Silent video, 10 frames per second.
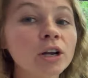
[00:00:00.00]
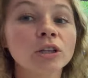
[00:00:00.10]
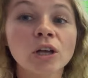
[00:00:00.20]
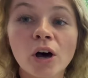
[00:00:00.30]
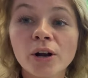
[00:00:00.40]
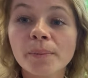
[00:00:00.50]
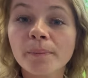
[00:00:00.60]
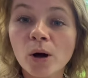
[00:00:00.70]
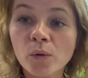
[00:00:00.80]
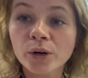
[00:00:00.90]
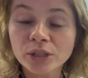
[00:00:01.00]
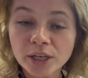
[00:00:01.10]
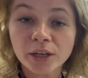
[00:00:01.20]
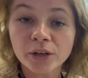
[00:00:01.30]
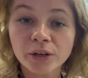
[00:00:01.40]
a lot of mowers
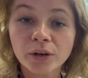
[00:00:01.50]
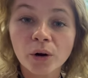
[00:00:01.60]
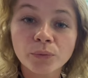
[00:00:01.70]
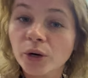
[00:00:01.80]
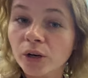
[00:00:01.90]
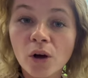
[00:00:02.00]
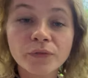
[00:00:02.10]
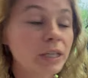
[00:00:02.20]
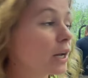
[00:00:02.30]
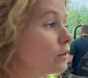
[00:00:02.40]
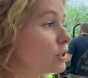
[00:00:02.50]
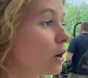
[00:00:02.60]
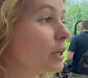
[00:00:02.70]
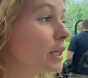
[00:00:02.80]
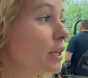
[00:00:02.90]
here are run off the
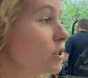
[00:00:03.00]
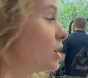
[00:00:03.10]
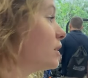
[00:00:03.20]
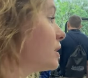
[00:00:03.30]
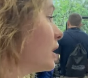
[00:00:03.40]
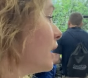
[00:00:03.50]
Kawasaki engines.